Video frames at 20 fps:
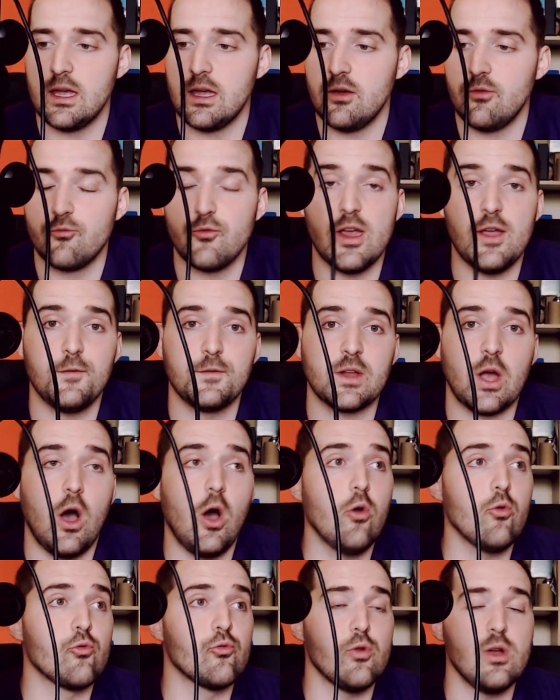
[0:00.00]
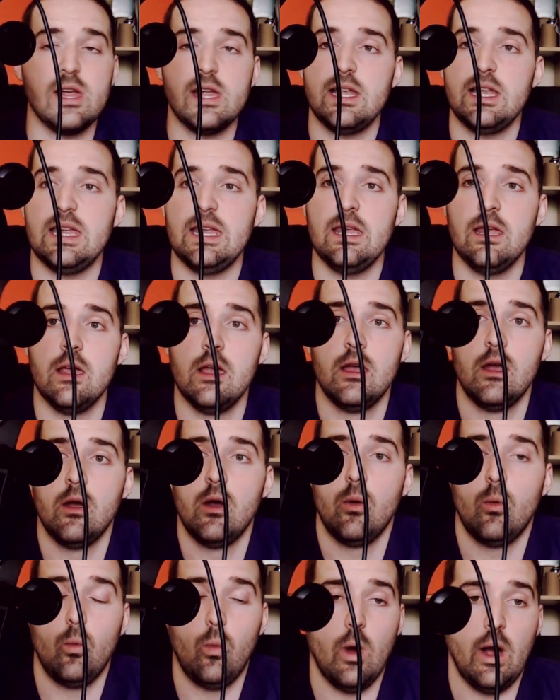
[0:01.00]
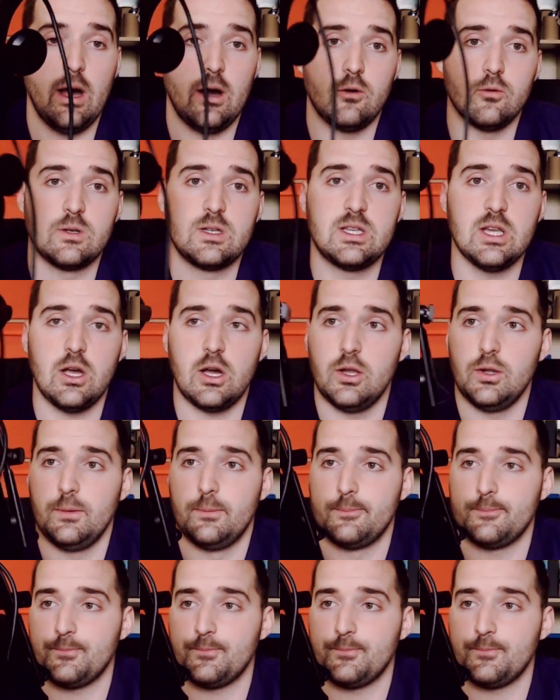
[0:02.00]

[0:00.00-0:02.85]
Rift are really well done.